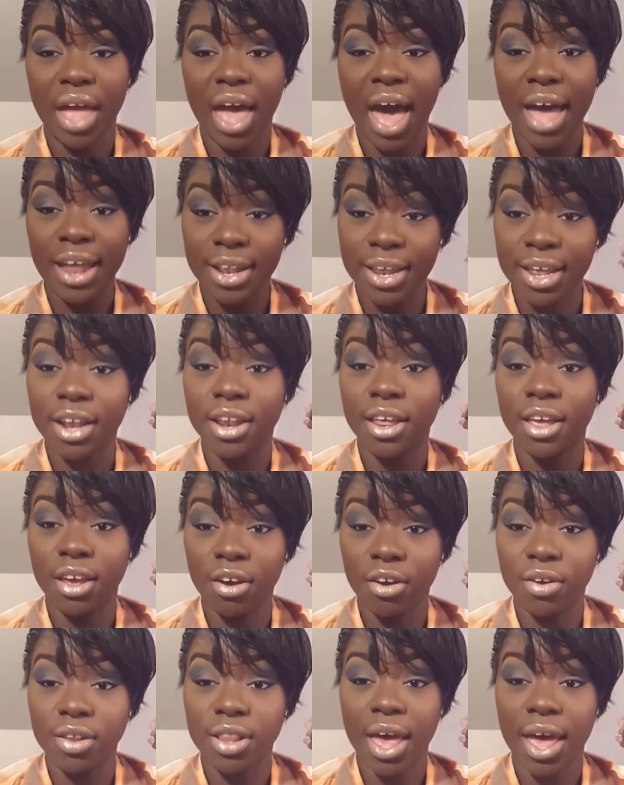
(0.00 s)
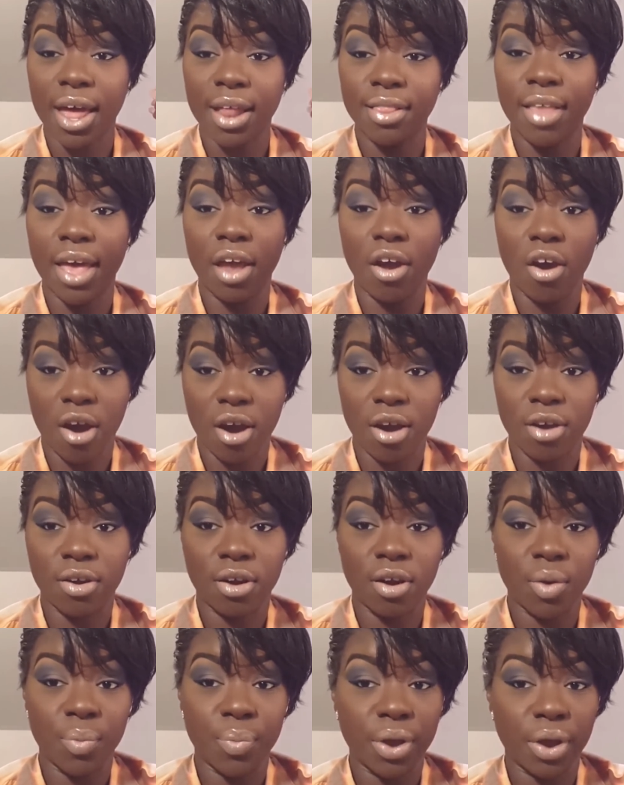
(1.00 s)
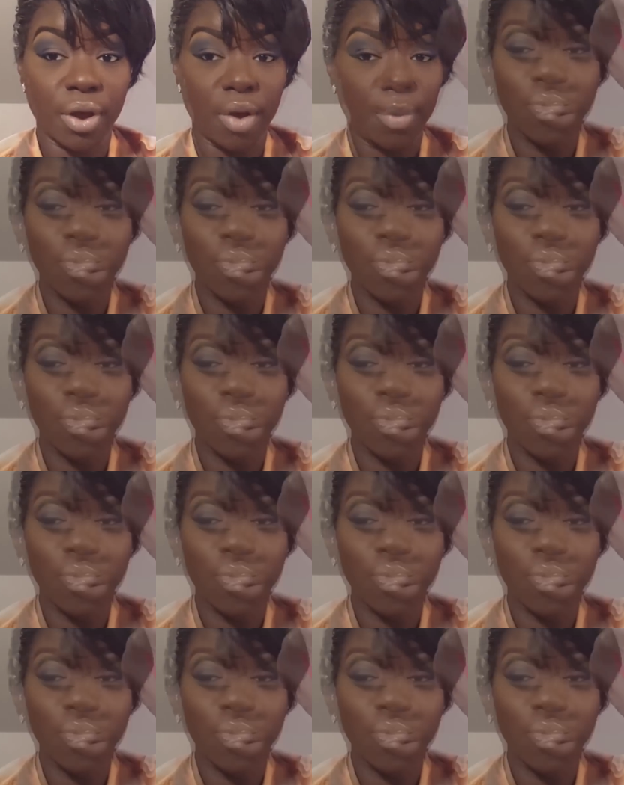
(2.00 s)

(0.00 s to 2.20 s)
I did hear that they are compared.